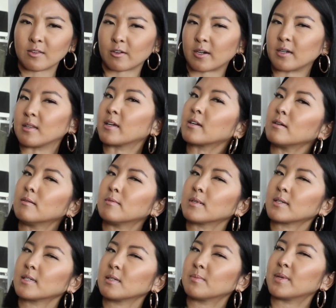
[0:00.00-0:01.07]
They're kind of like, oh, what
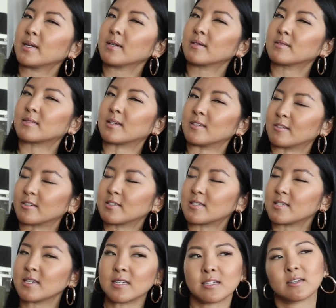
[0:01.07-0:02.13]
kind of bag is that? You can
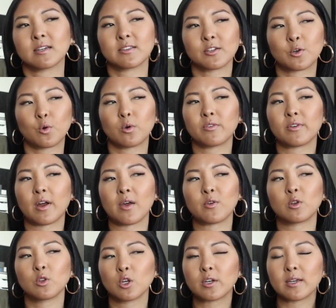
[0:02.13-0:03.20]
see in the corner they're
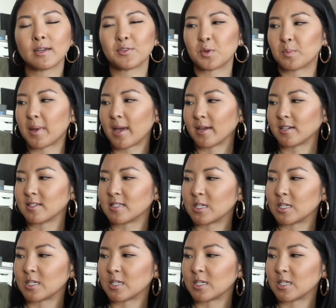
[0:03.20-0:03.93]
either looking at the bag to